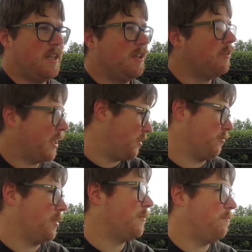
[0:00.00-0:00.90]
It's okay
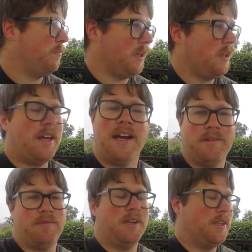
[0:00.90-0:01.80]
drink, but
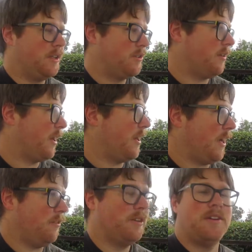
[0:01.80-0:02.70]
I wanted to try it
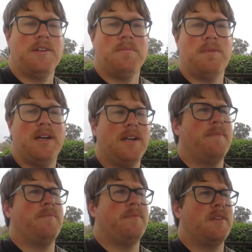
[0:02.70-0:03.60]
out, but
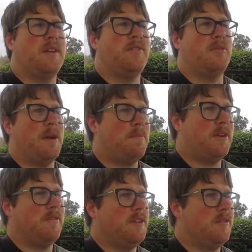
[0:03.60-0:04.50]
from my
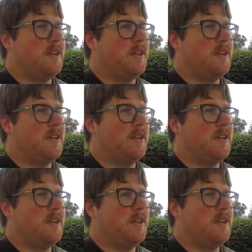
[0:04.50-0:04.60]
point of view,